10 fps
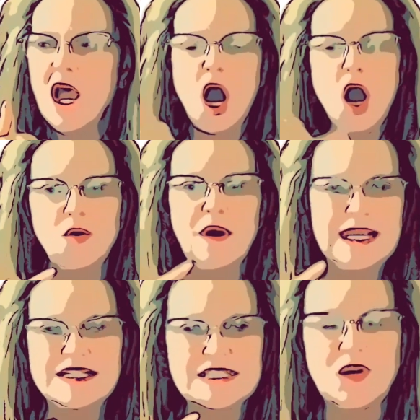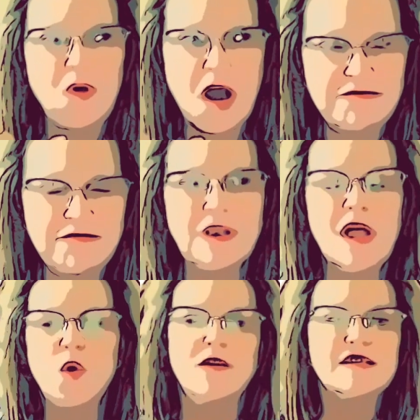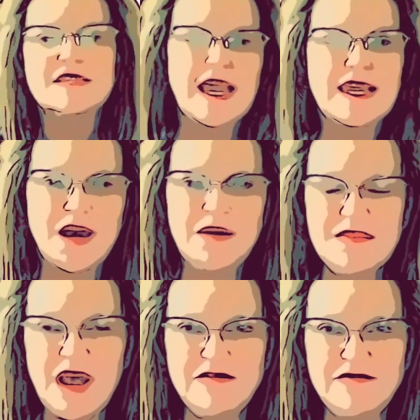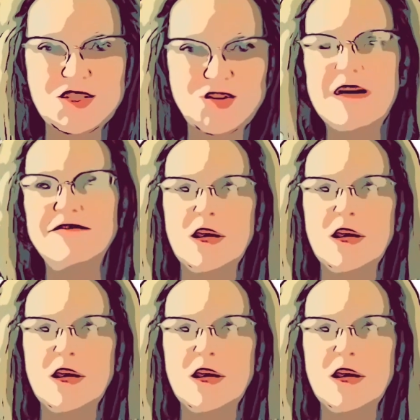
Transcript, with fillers: Oh, it's so awful. Or this guy cut me off in traffic.